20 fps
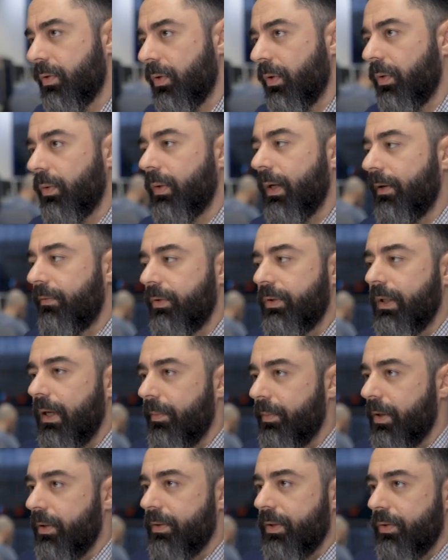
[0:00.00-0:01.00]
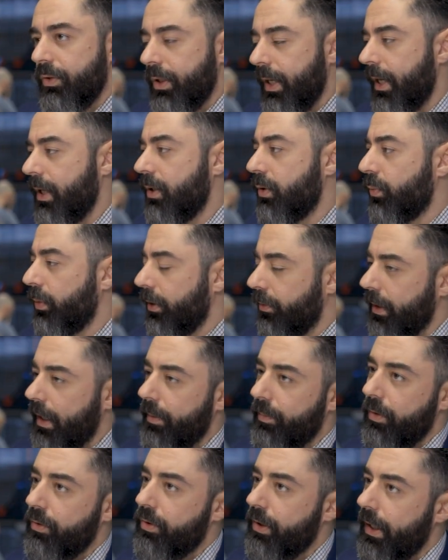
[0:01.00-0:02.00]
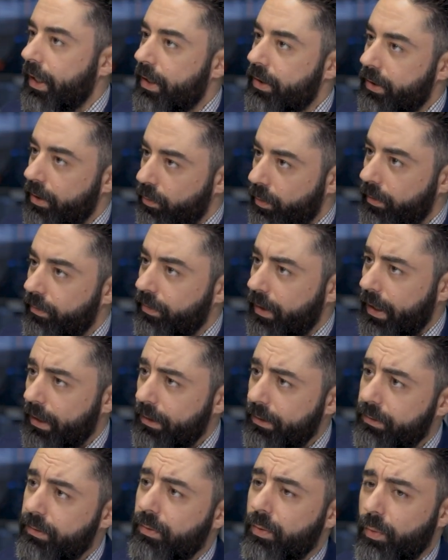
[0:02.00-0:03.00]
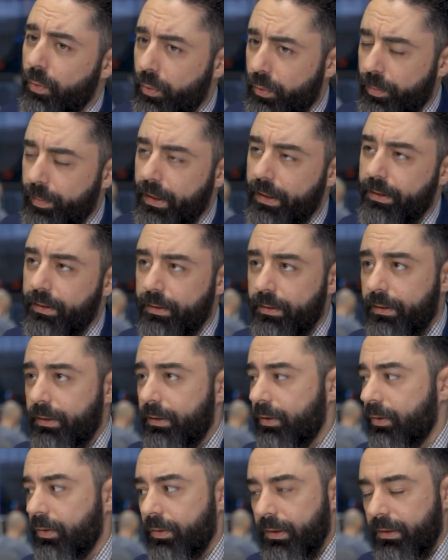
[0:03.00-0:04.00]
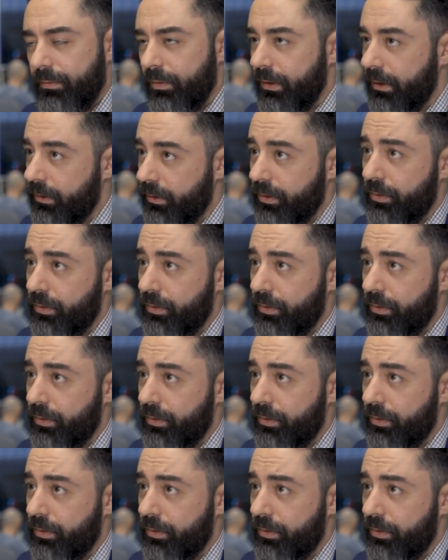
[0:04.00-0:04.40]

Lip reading: So every time there's a change, we grab the change and we file it automatically. You don't even need to